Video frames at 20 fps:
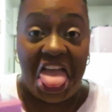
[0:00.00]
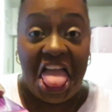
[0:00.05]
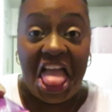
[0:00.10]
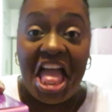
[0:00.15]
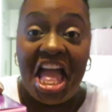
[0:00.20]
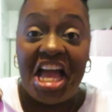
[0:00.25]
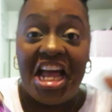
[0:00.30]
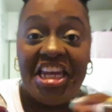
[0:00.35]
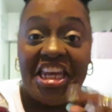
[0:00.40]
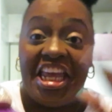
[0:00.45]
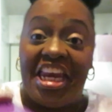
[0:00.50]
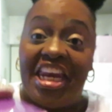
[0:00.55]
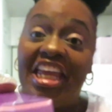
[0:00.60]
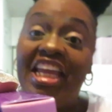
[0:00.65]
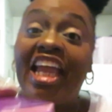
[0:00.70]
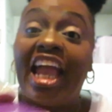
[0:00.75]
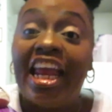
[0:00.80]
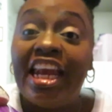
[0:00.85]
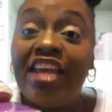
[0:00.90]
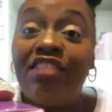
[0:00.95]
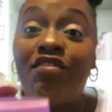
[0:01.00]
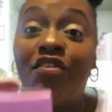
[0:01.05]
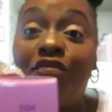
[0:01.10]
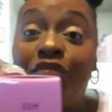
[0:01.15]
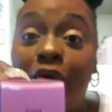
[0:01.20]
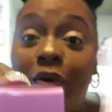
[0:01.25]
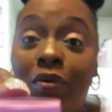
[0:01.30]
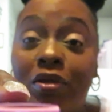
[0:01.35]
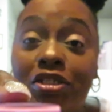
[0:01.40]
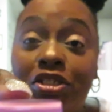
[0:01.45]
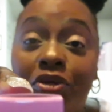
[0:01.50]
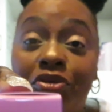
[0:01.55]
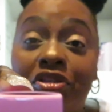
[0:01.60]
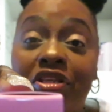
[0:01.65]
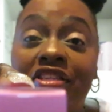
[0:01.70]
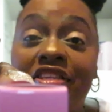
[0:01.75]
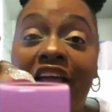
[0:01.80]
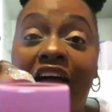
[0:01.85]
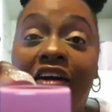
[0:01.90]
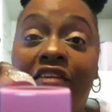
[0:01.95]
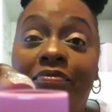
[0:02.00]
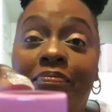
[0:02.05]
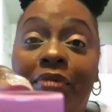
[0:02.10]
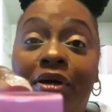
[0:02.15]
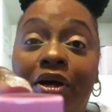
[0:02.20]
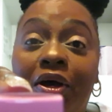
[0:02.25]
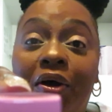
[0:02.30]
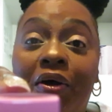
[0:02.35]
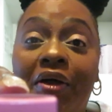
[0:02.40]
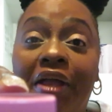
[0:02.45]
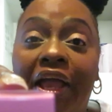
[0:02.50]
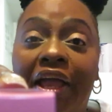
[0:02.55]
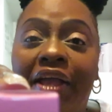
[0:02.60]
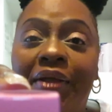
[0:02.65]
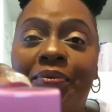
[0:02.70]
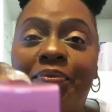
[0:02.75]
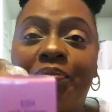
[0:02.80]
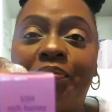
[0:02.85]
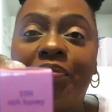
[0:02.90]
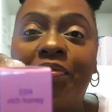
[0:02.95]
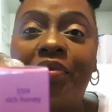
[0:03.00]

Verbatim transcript: that they can't even focus on the stuff. But okay,